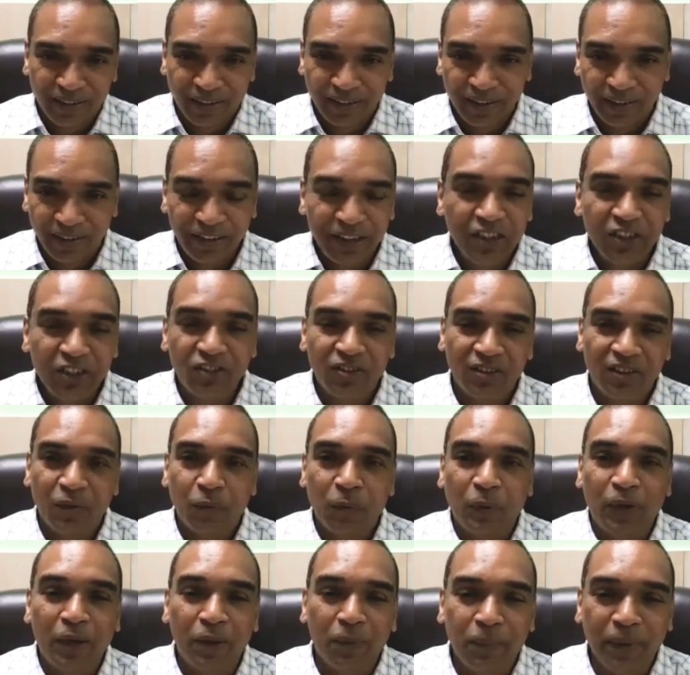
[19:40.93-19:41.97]
this
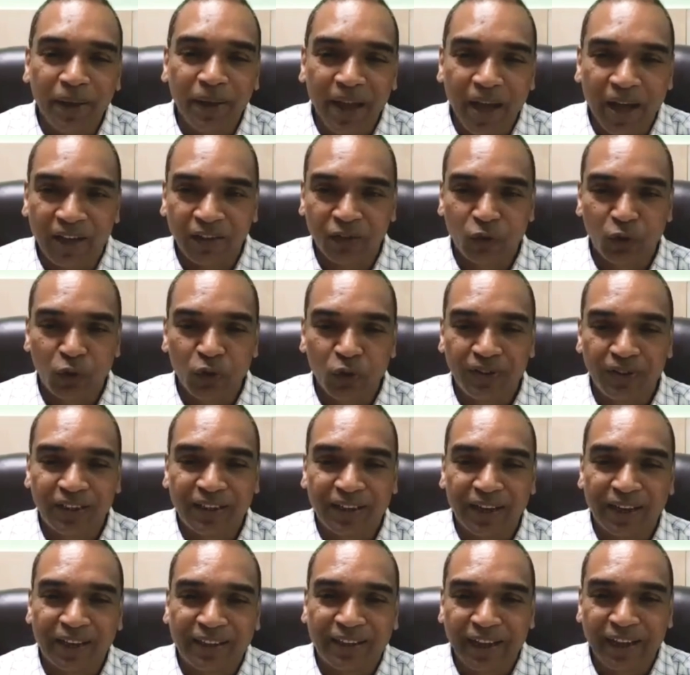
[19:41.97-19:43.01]
will be, as you
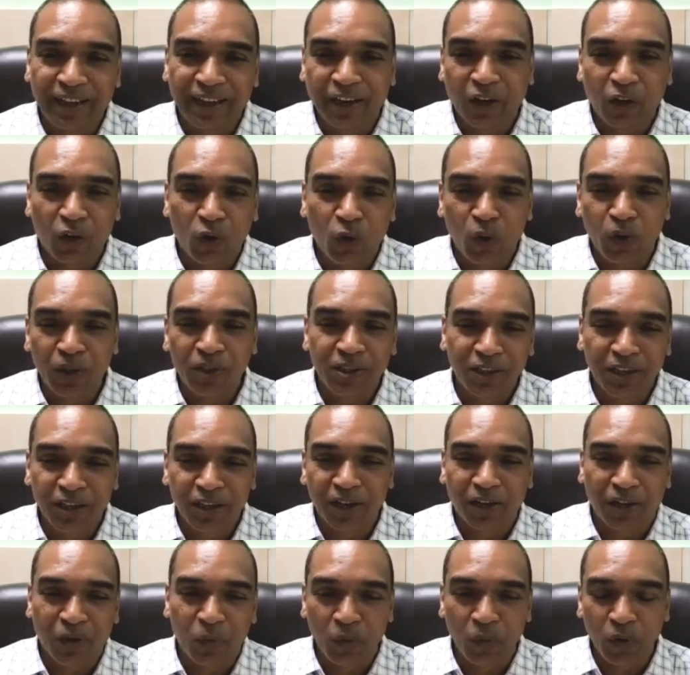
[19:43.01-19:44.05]
said, a
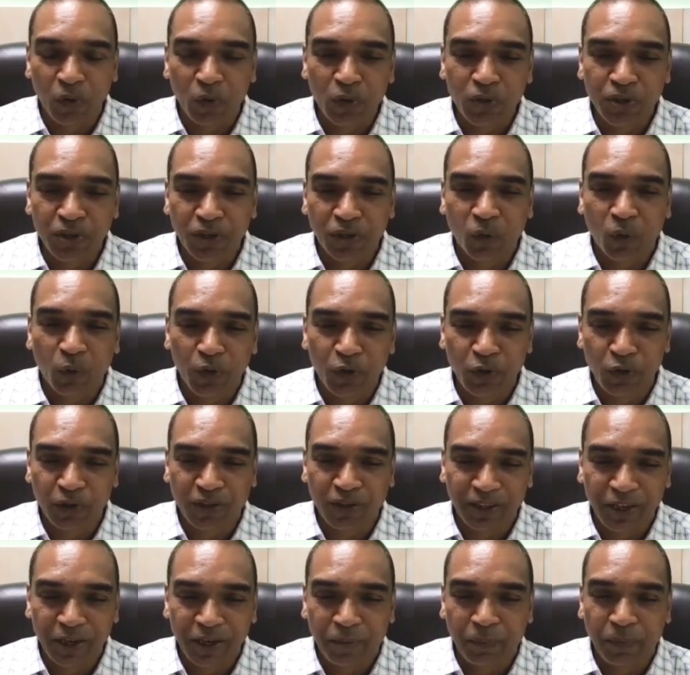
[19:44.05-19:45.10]
technological revolution going to
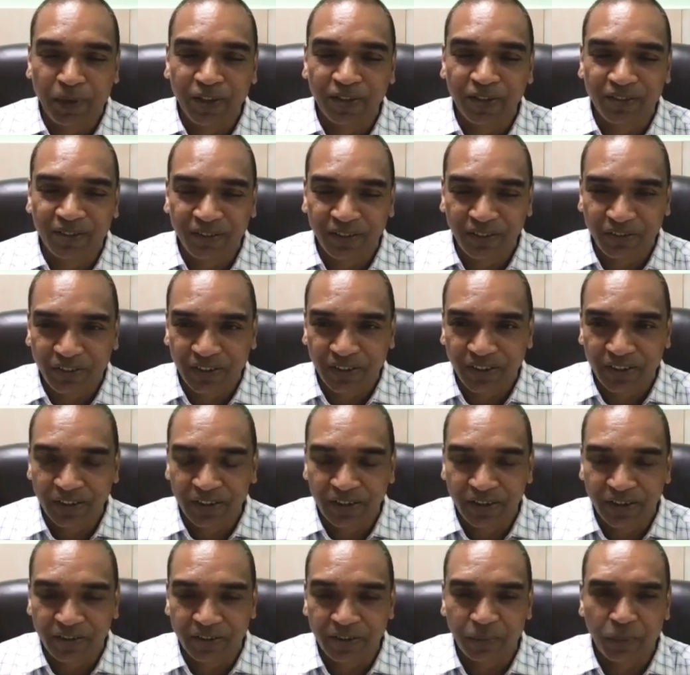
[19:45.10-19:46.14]
take place in the seed
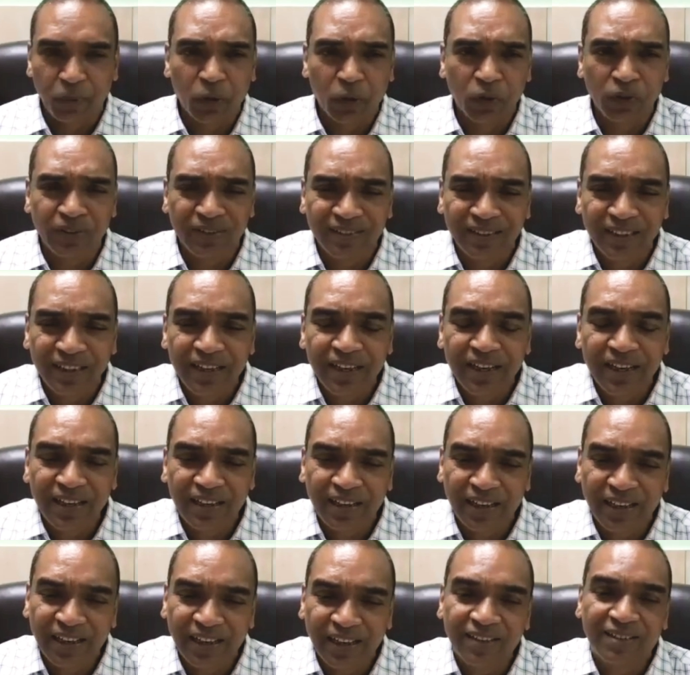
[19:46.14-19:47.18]
industry, because seed
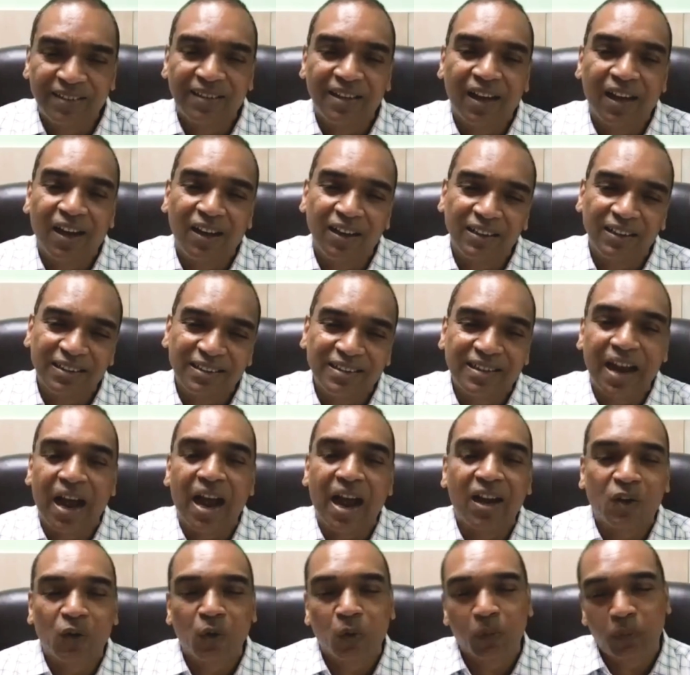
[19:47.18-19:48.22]
is the
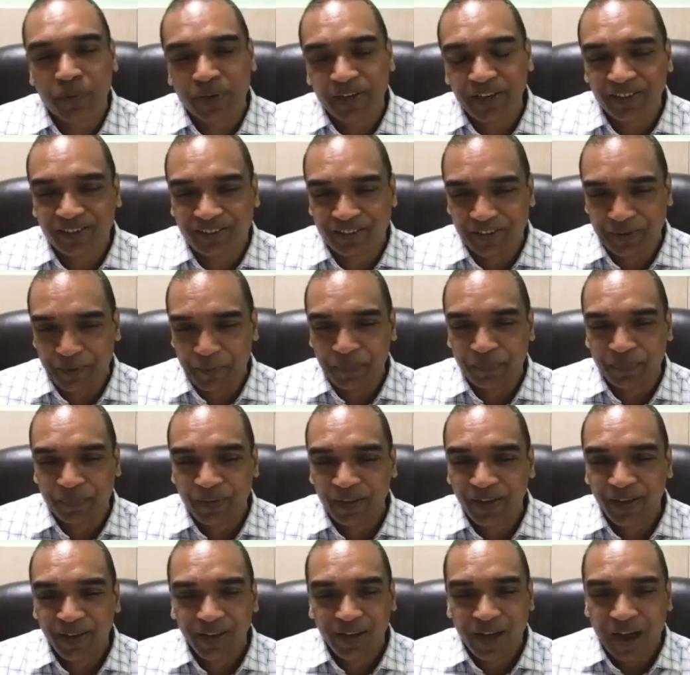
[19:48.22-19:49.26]
start of anything.
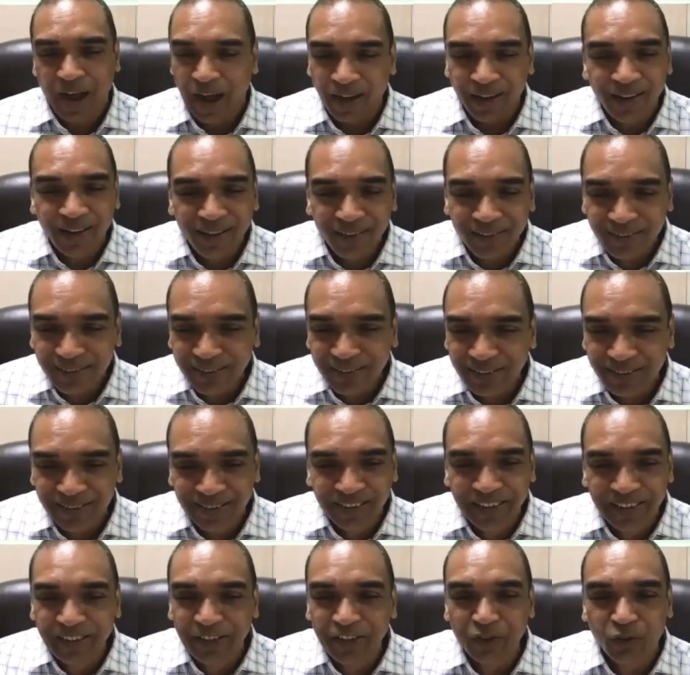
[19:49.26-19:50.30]
Yes. Unless the
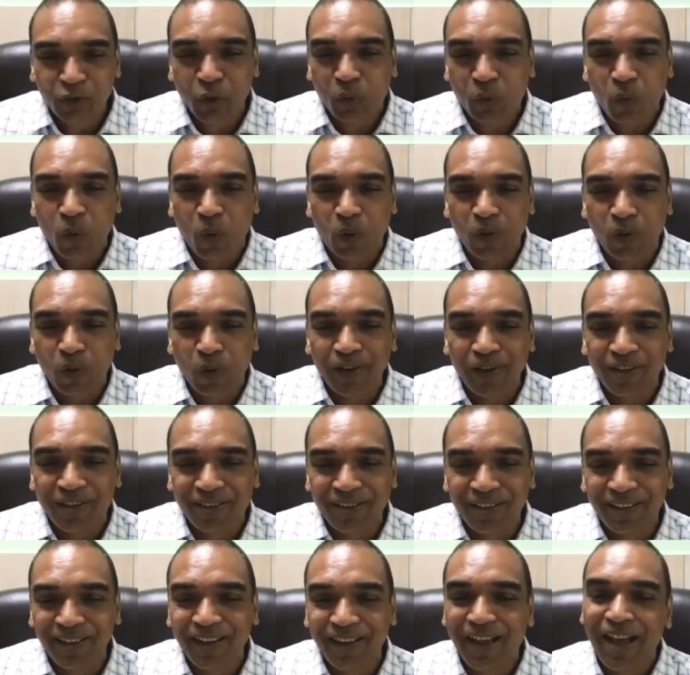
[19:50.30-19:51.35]
seed is of
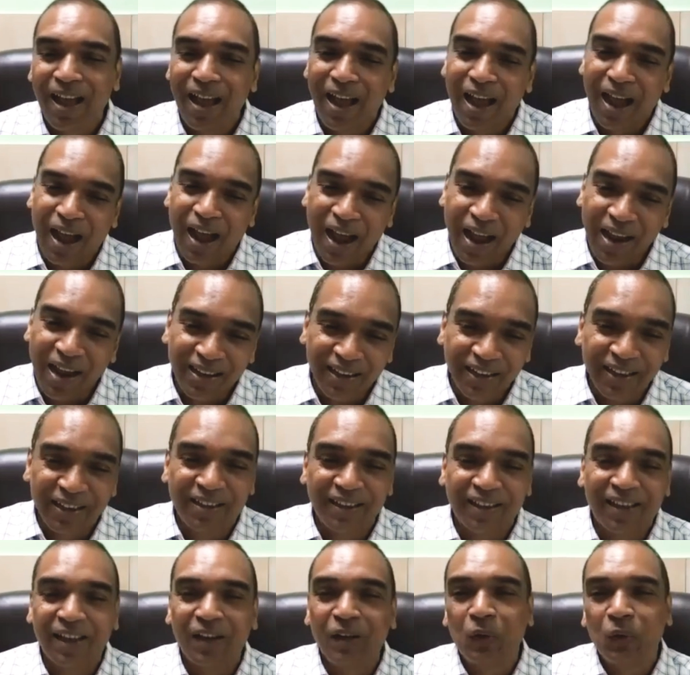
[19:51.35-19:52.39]
quality, and it
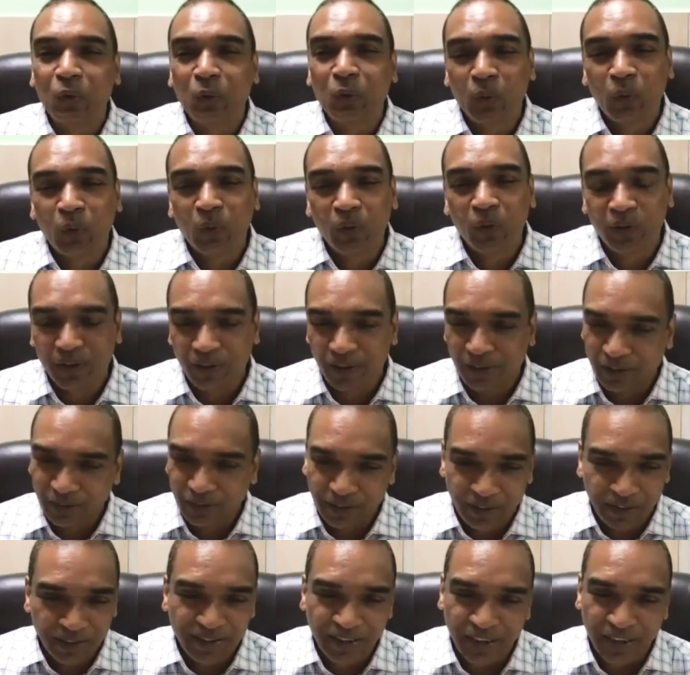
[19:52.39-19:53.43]
can do good,
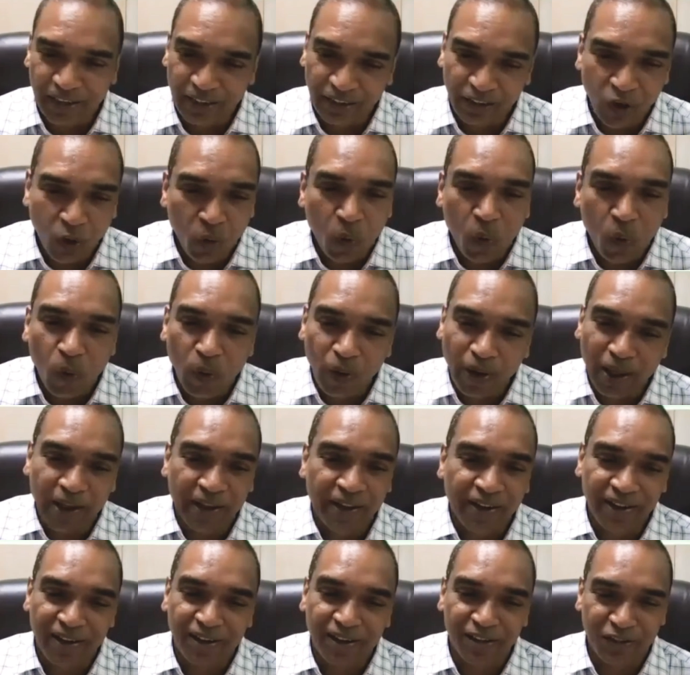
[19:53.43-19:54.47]
see, the whole
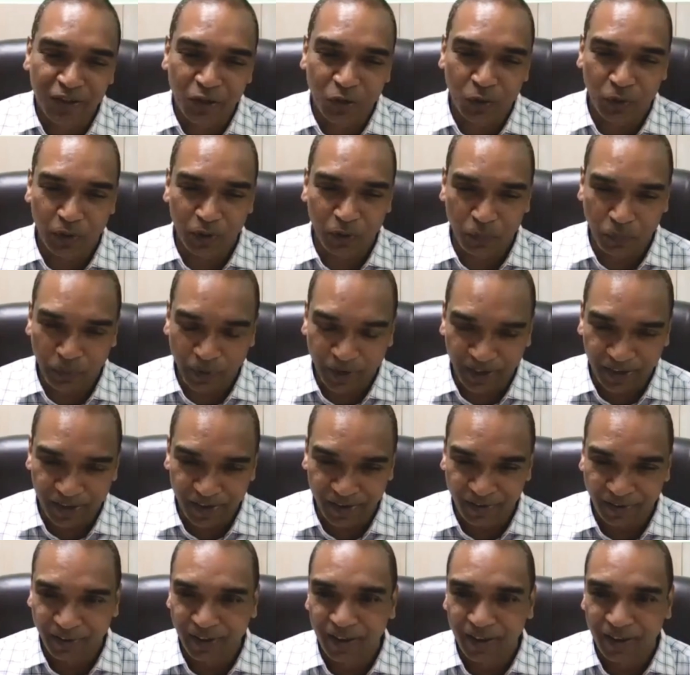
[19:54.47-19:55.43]
agriculture will fail.